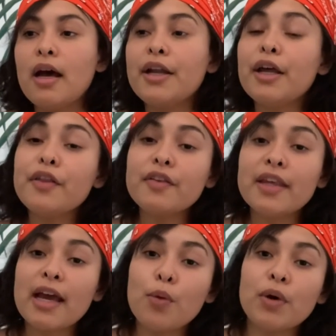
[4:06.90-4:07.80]
Another
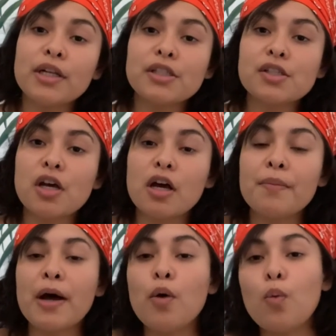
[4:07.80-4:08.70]
thing I wanted to talk
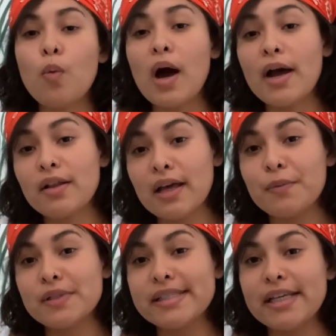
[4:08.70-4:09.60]
about while
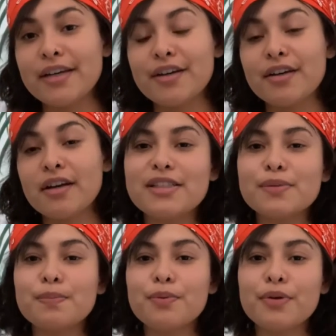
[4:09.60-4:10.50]
I was here
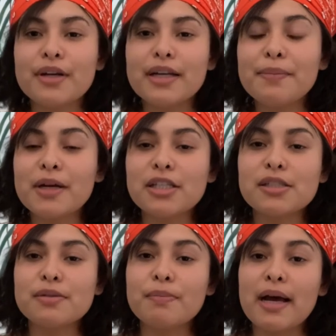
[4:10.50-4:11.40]
is pretty
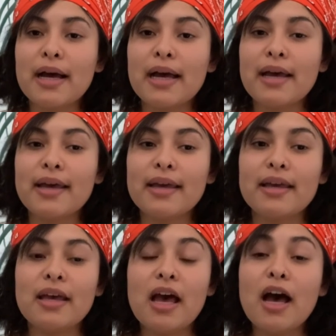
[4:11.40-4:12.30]
much
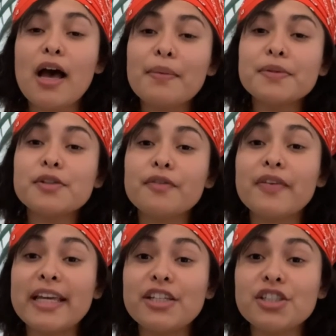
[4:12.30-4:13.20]
my
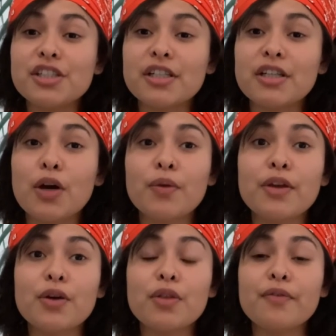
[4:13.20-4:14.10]
observation, oh,
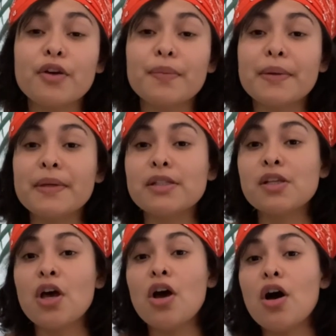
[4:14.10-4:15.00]
there go the fur babies,
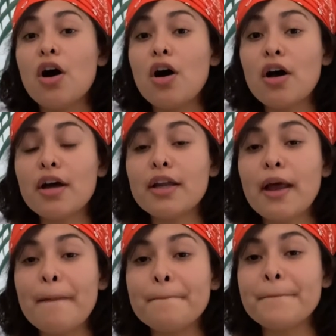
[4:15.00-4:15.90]

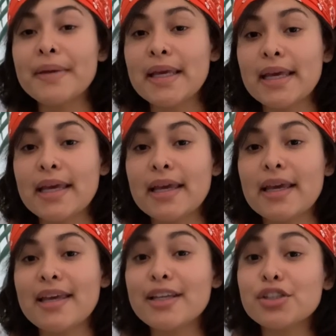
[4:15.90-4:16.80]
on
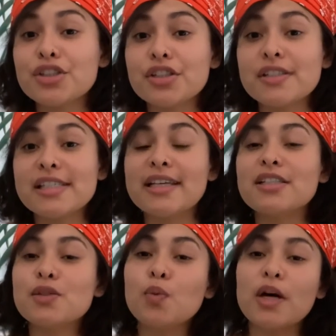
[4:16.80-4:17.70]
being in Jersey
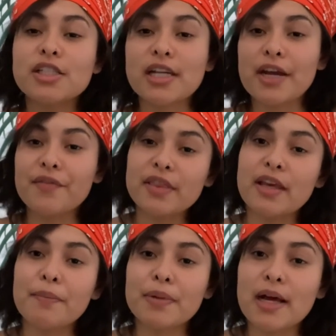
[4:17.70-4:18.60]
and just watching
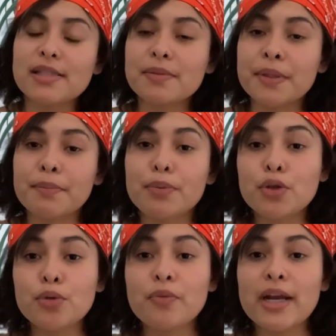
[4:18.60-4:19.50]
everything blossom and
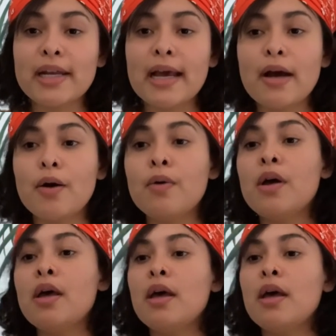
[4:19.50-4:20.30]
bloom right now.